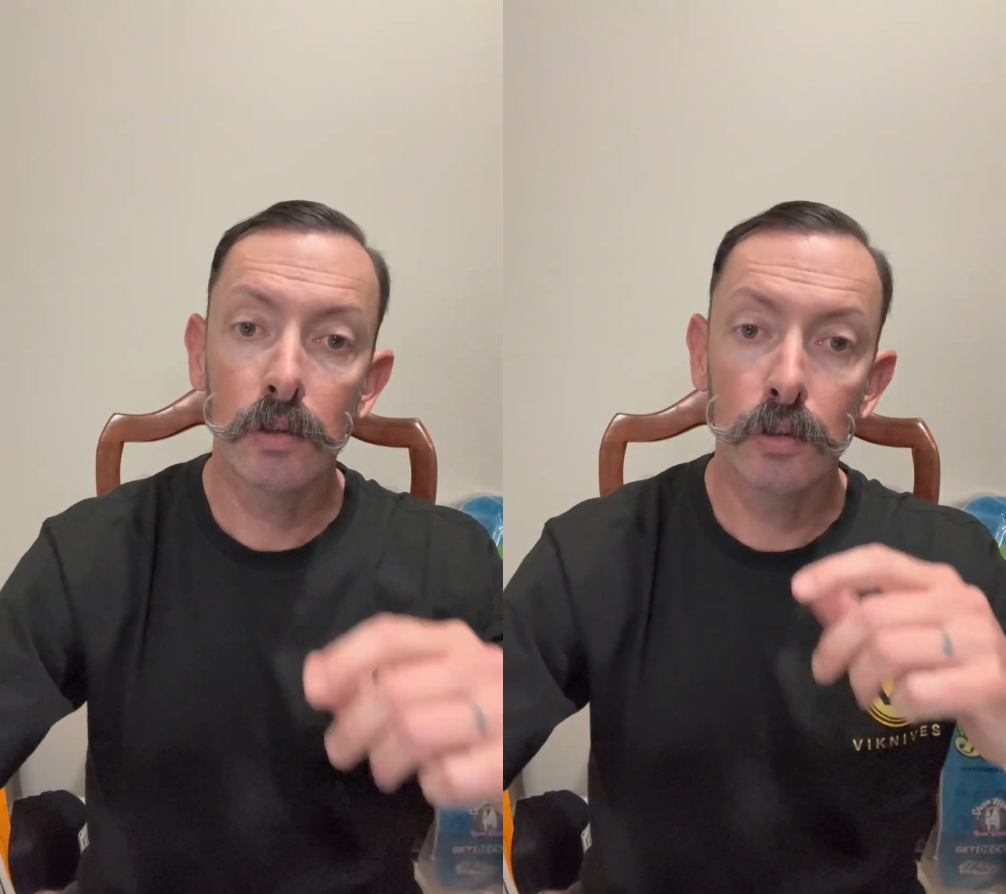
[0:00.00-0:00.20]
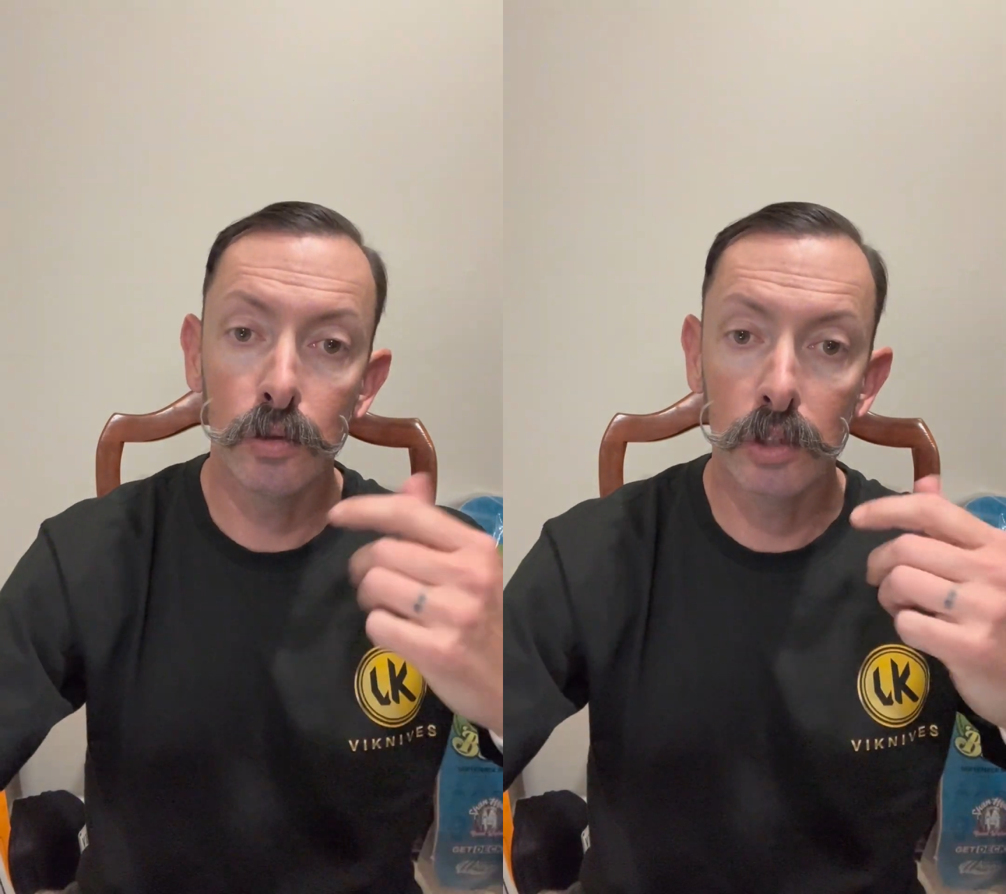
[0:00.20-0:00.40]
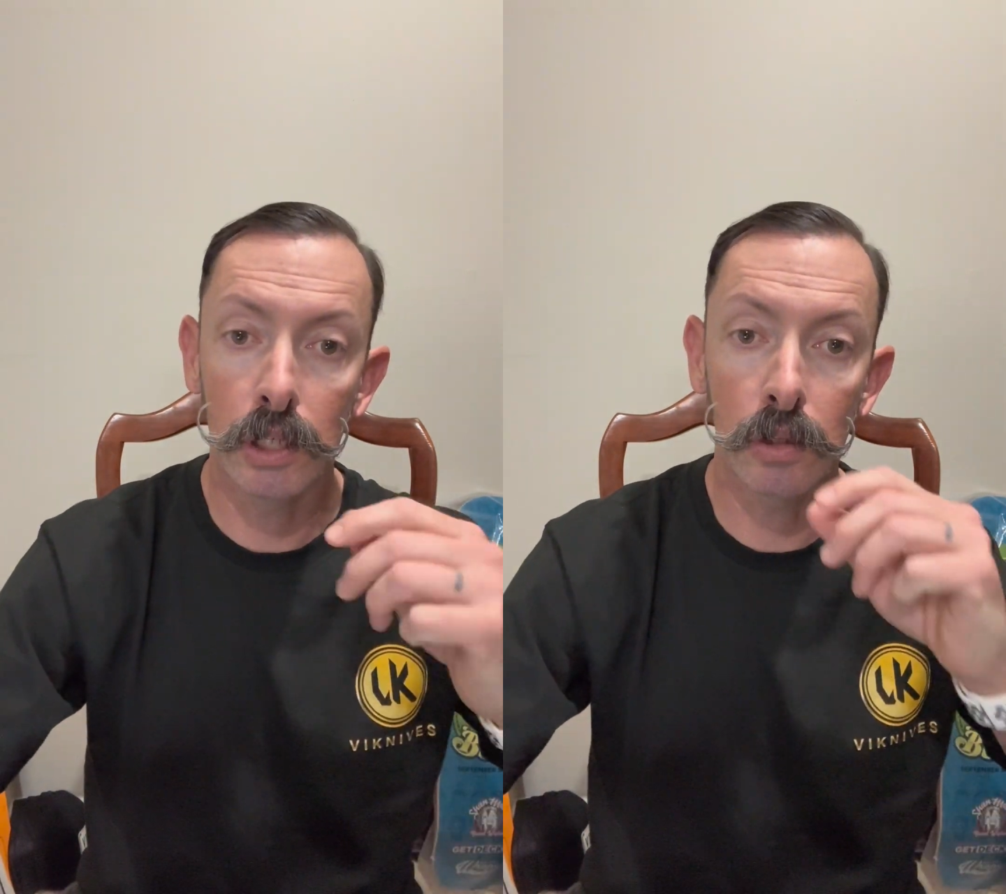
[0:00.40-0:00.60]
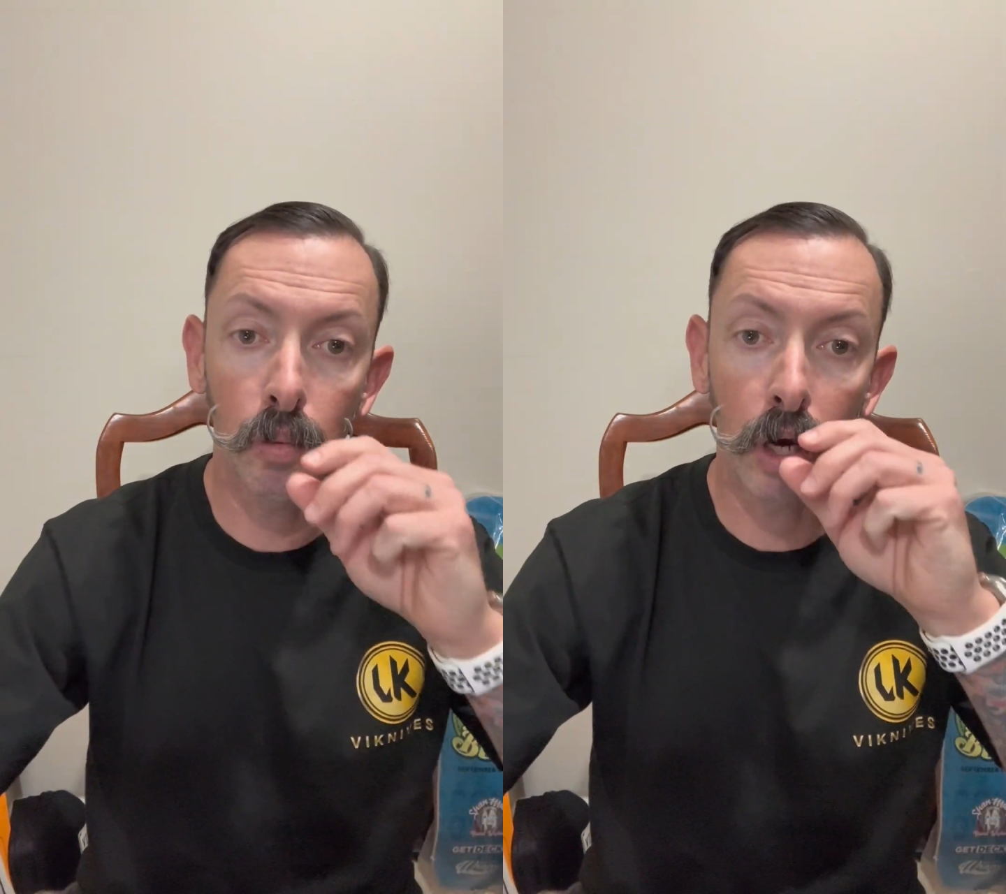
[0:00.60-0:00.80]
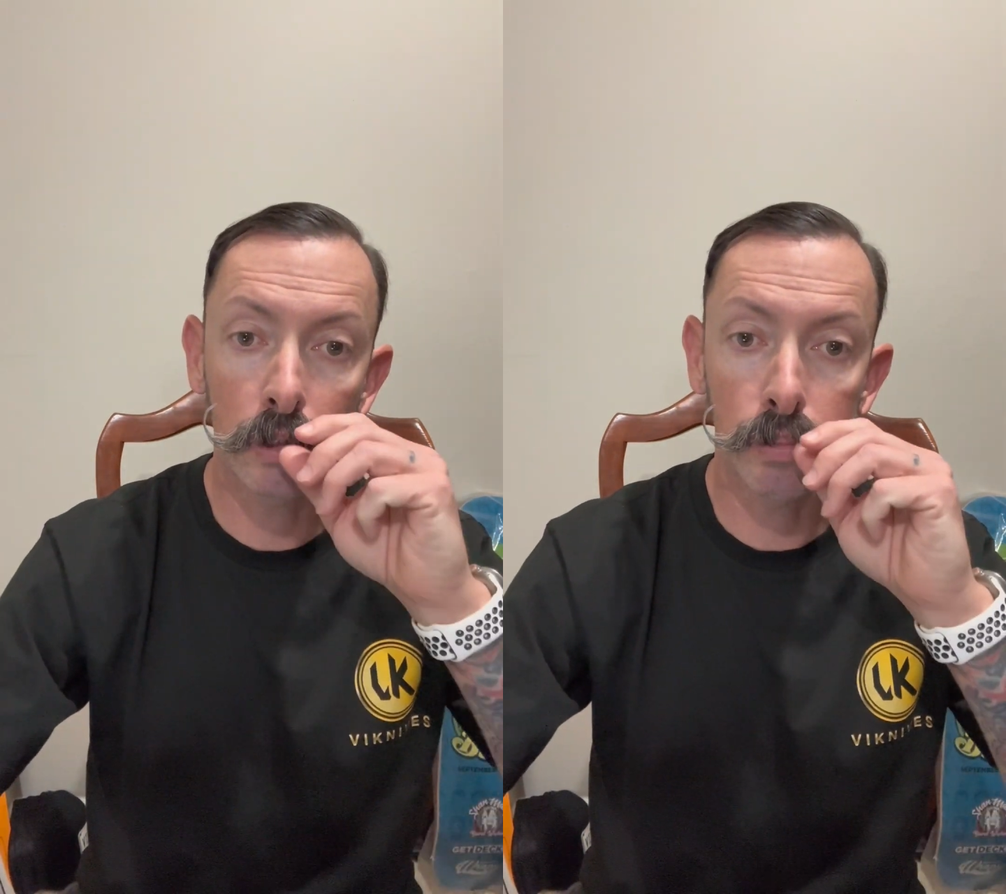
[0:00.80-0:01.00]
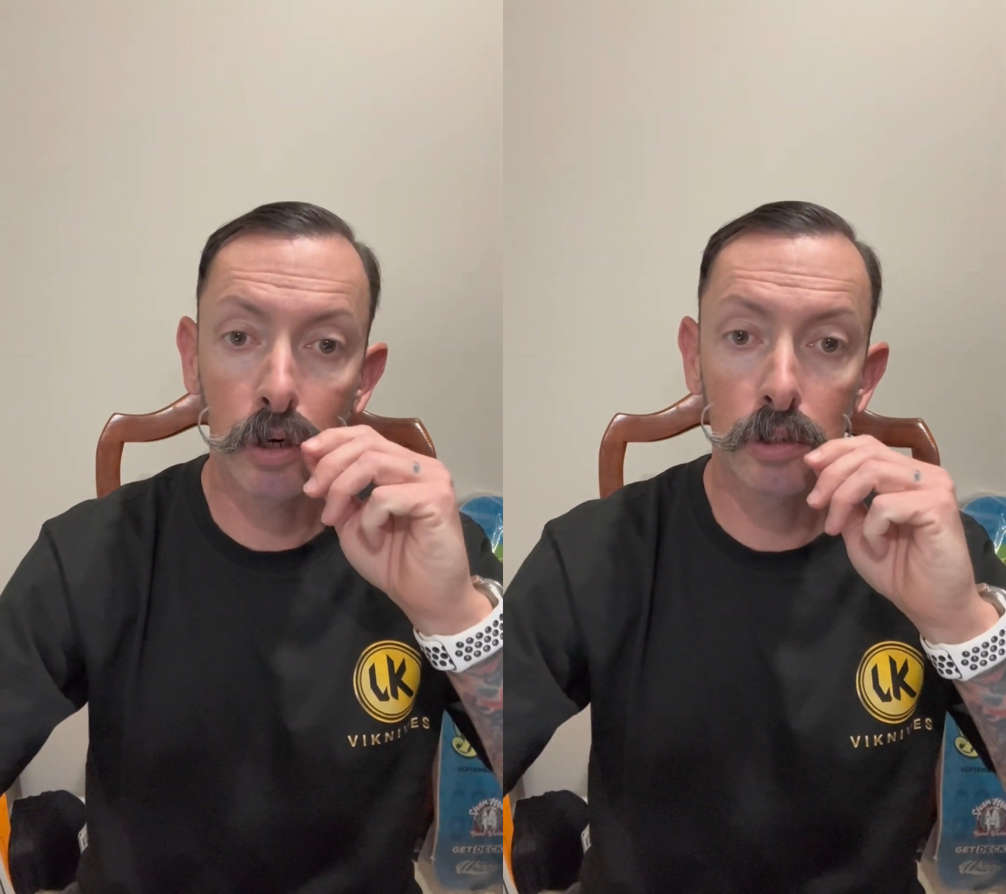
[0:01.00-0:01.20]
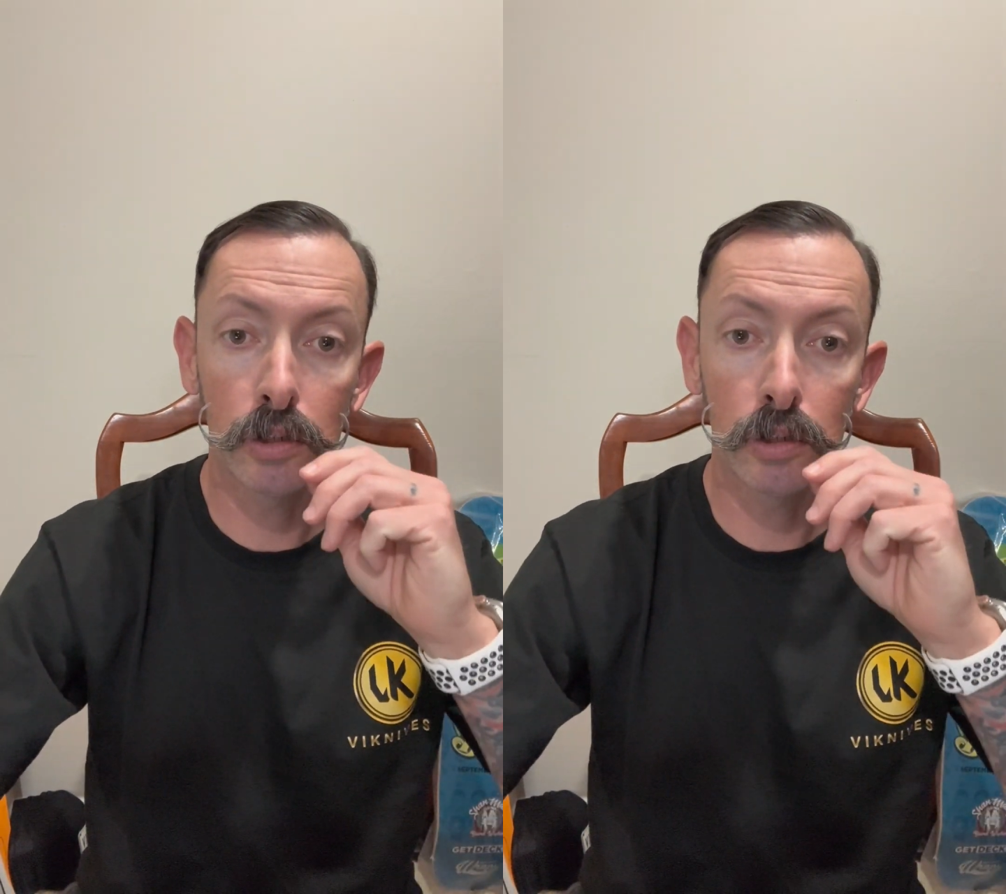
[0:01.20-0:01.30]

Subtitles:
using the wash bar so